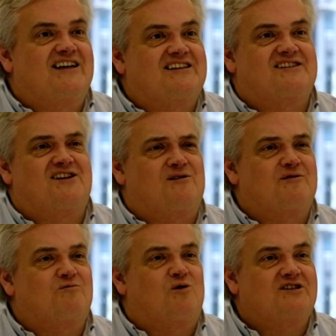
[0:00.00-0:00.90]
let's start
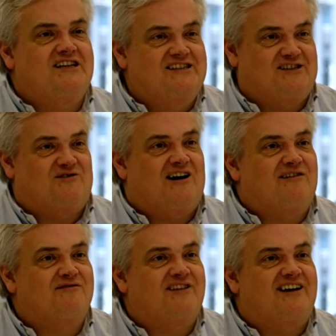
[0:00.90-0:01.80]
with, what is a
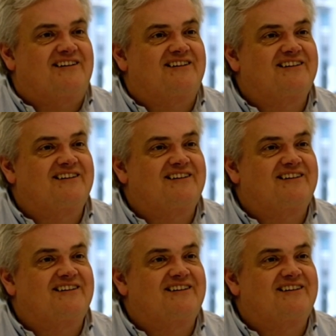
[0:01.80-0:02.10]
graph then?